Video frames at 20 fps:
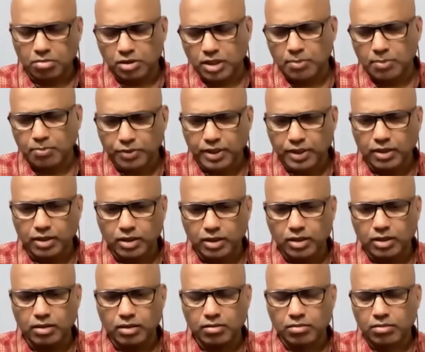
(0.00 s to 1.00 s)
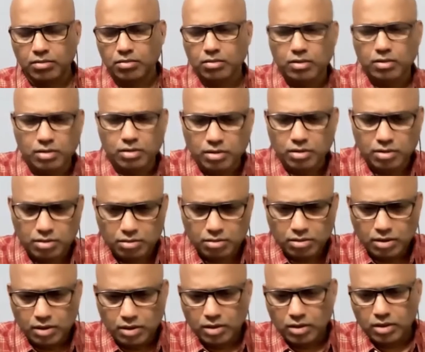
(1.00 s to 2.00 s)
company
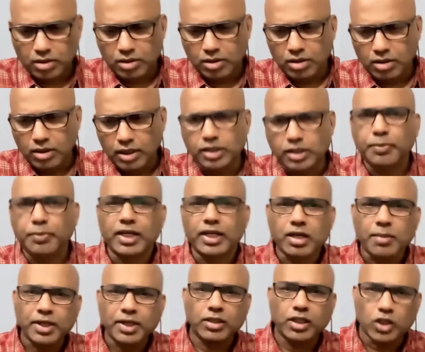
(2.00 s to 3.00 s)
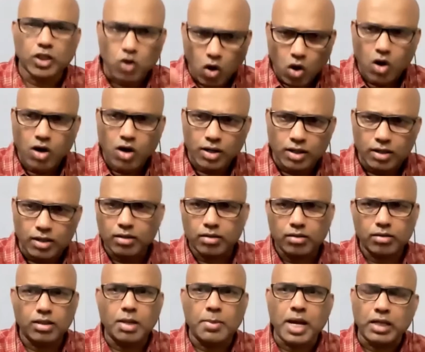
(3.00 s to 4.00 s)
is becoming the
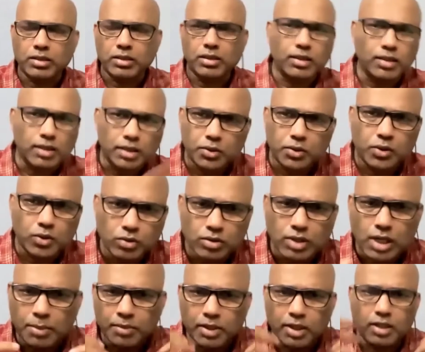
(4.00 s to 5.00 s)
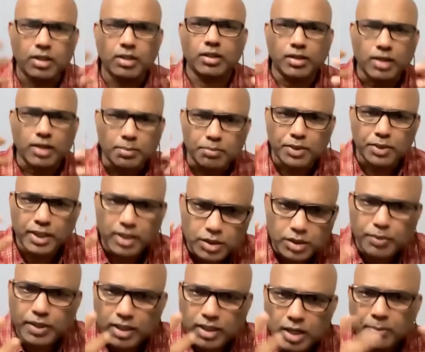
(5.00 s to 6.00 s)
owner, amassing, I don't know, the company is
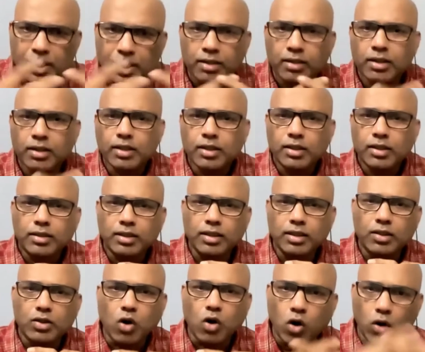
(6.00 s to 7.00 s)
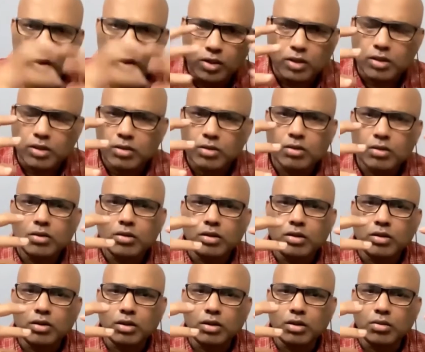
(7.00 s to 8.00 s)
becoming the owner
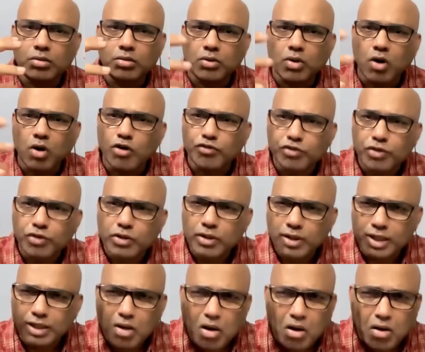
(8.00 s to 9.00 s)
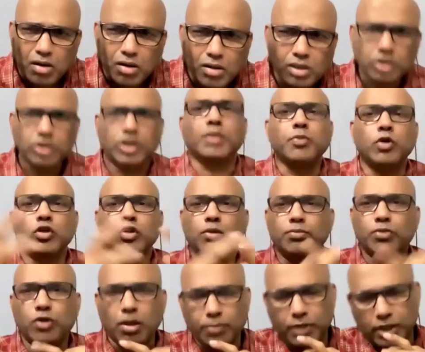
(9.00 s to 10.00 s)
of large amount
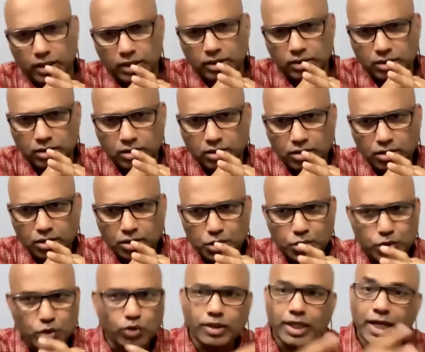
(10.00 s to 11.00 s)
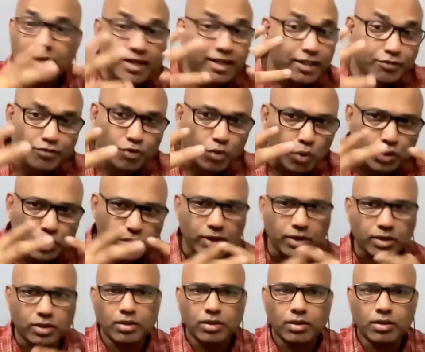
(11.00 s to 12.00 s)
of properties. So they need
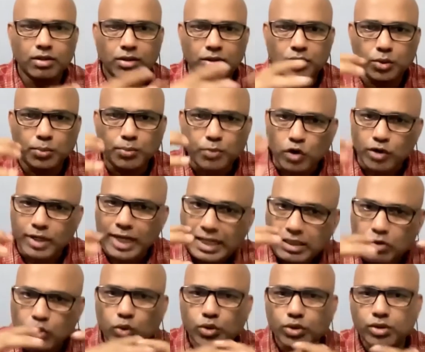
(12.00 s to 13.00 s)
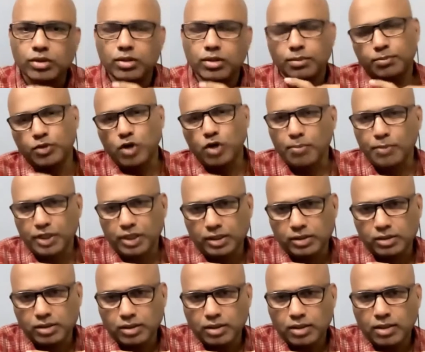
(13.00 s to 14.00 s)
forces to protect those
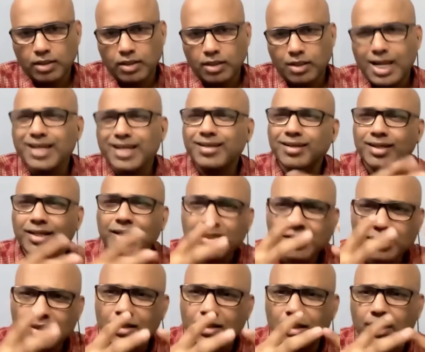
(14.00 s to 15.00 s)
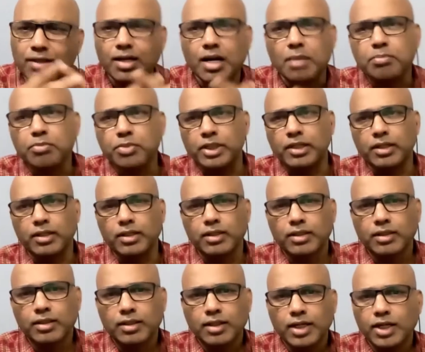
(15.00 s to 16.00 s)
properties. Like East India Company,
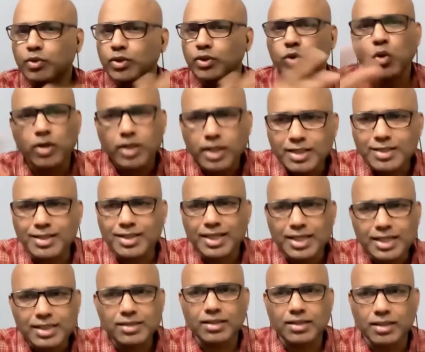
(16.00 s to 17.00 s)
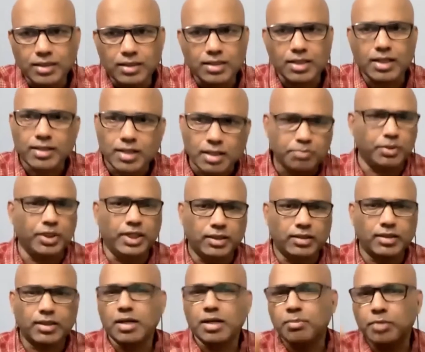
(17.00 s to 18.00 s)
it was only East India Company.
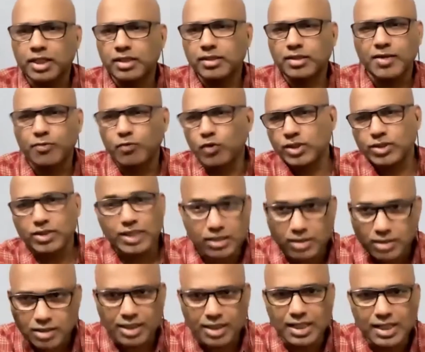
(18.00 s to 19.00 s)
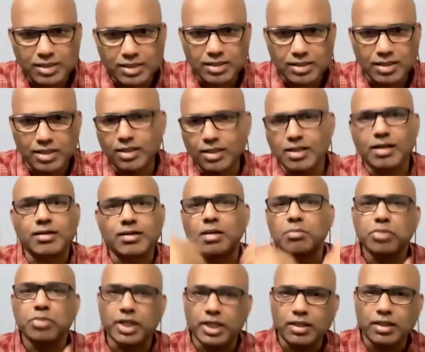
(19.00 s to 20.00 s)
The company's name was just East India
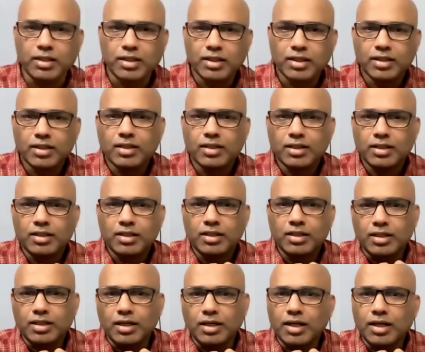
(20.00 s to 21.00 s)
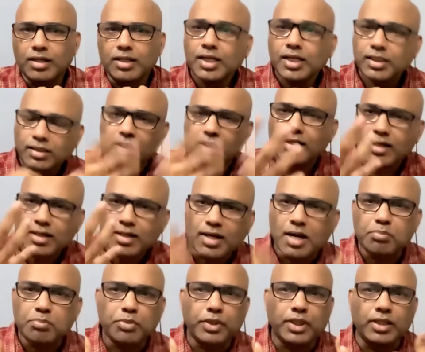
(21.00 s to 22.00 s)
Company. East India
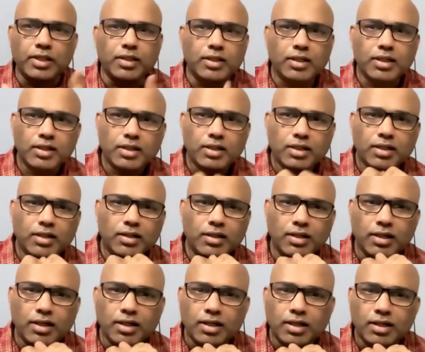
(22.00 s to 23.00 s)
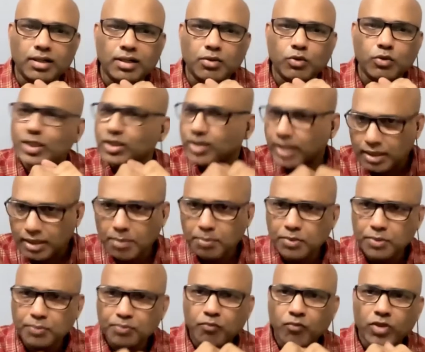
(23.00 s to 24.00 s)
Company was set
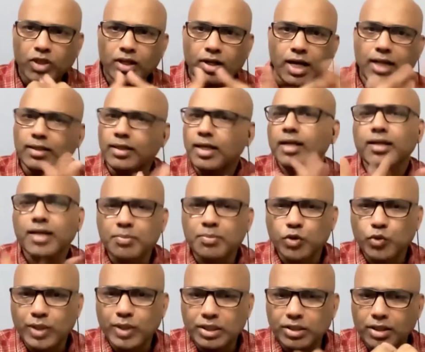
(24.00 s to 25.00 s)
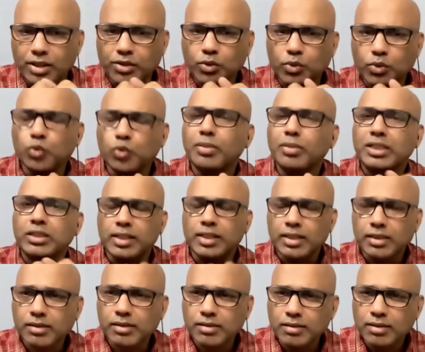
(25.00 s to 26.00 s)
up and they came to India to do
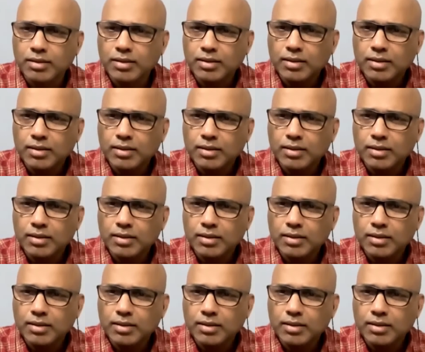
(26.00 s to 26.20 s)
business.